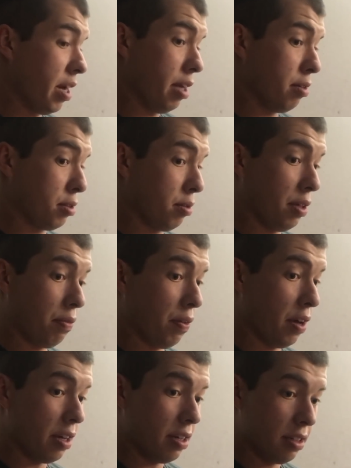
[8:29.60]
it was really
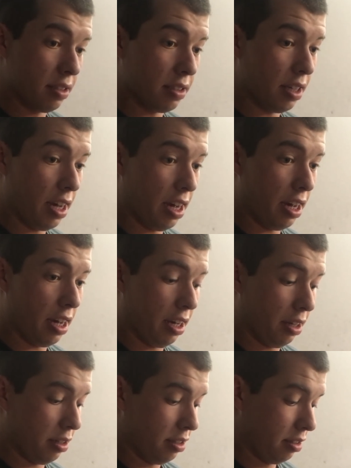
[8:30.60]
fun.
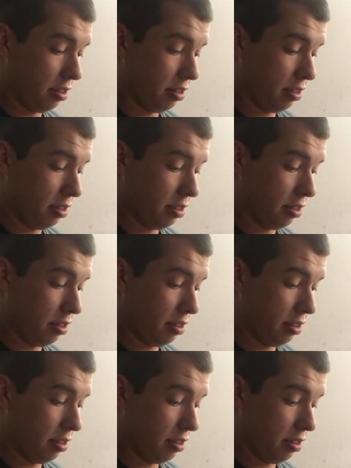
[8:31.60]
Yeah,